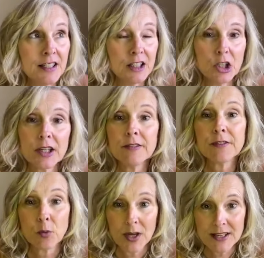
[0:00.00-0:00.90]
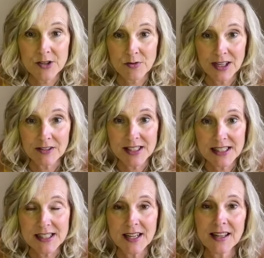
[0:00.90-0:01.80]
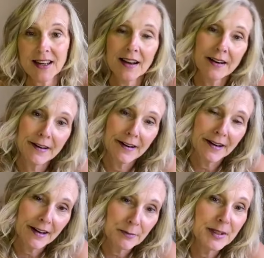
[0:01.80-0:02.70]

looking for ways around it? I've